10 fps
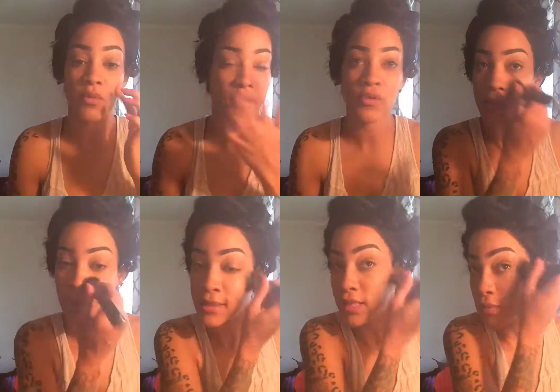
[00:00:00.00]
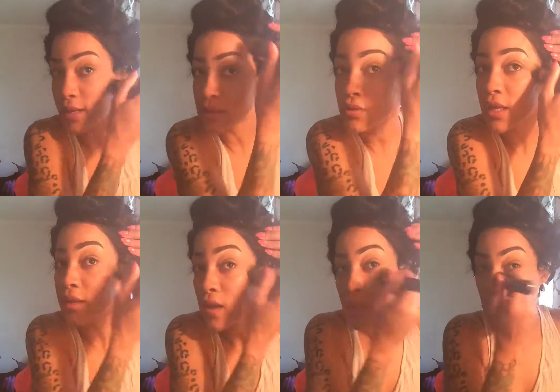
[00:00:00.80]
that I use, but I just put
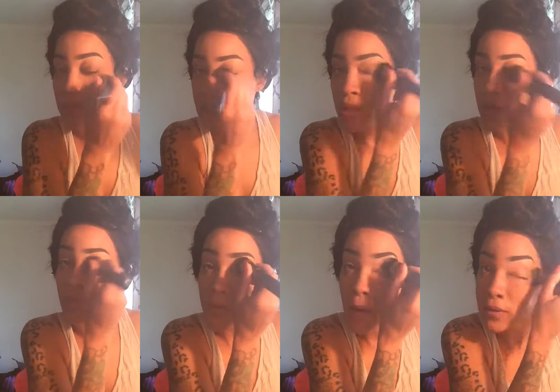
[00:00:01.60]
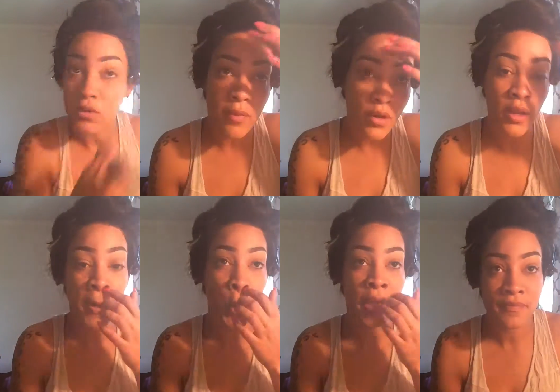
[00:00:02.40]
it basically where
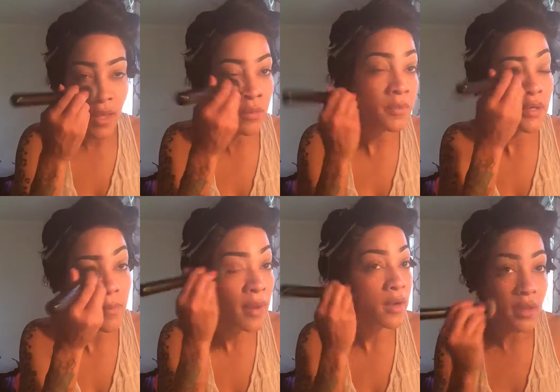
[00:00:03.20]
I am